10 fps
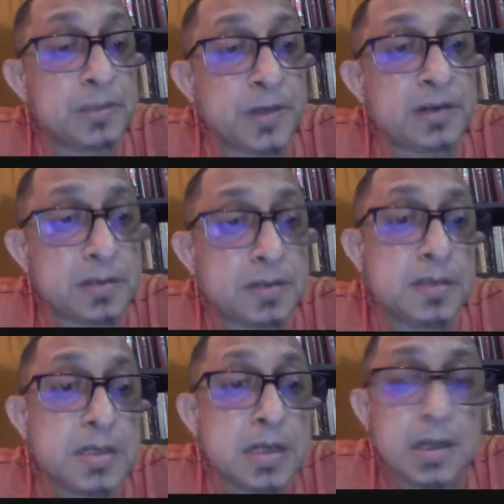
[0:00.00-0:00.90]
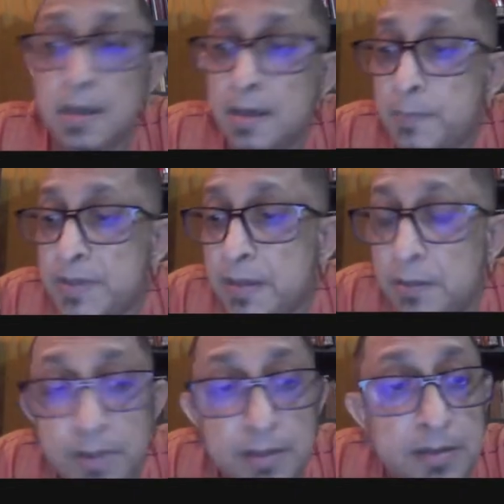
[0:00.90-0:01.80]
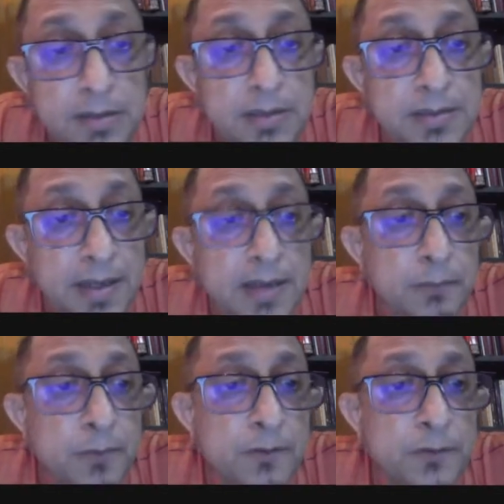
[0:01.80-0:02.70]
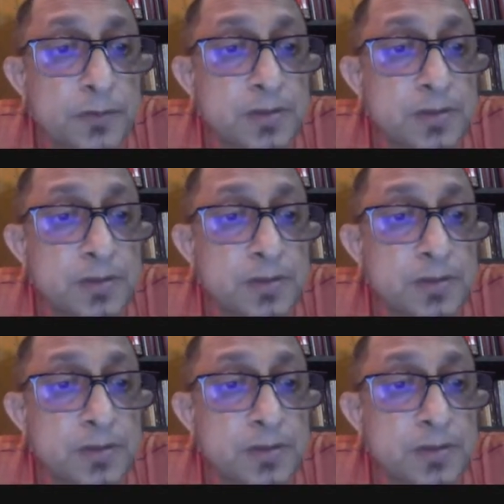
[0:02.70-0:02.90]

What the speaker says: but let me tell you that this is again one